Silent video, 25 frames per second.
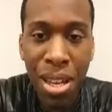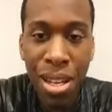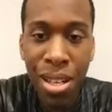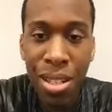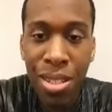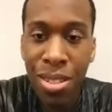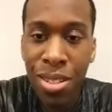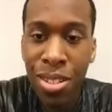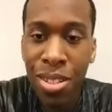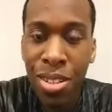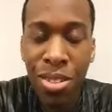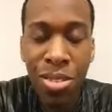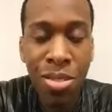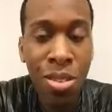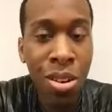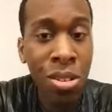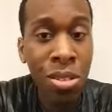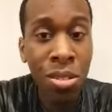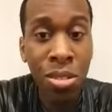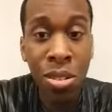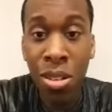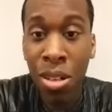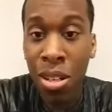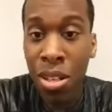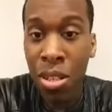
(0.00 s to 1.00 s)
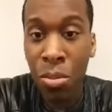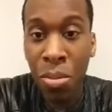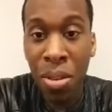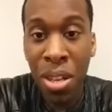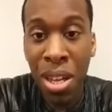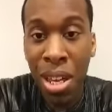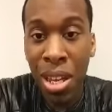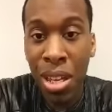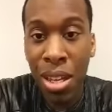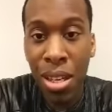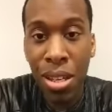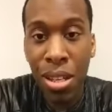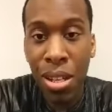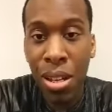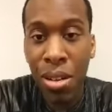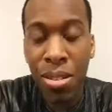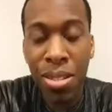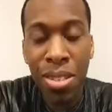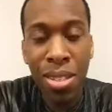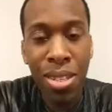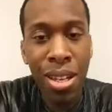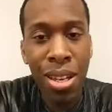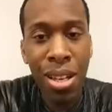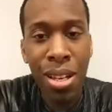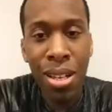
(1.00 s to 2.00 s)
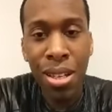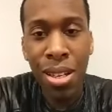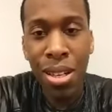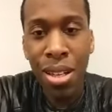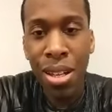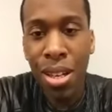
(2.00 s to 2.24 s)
It's just hard to explain, you know, it's a